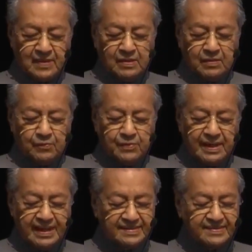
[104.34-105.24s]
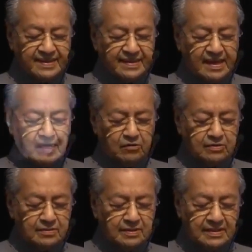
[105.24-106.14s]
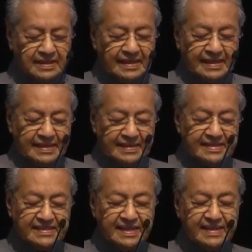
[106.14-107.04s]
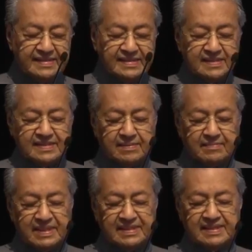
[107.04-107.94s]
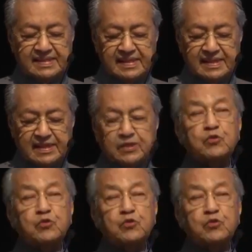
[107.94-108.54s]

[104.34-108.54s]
we had set out the challenges that Malaysia needed to